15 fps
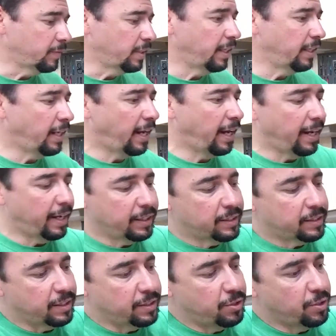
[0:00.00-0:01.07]
It
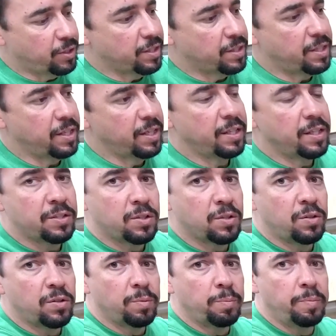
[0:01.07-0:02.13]
has, as you can see, this
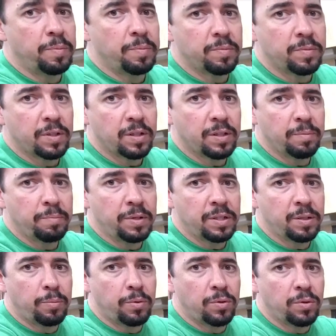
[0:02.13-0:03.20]
little
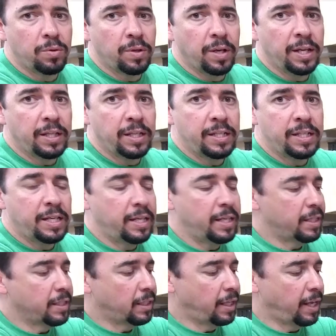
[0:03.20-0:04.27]
bendable
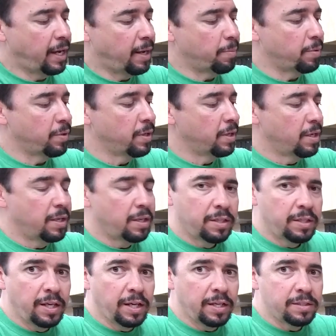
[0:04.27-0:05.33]
LED lamp
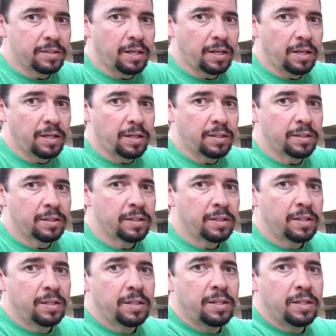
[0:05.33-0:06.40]
that
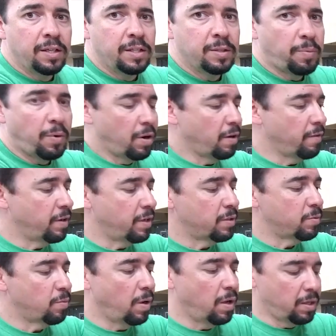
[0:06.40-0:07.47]
is part of it,
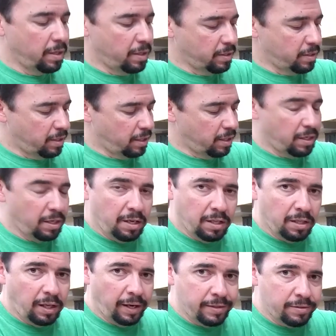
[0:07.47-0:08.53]
as well as the
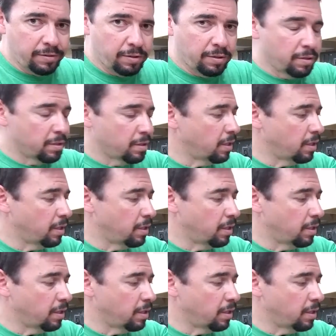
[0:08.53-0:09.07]
laser,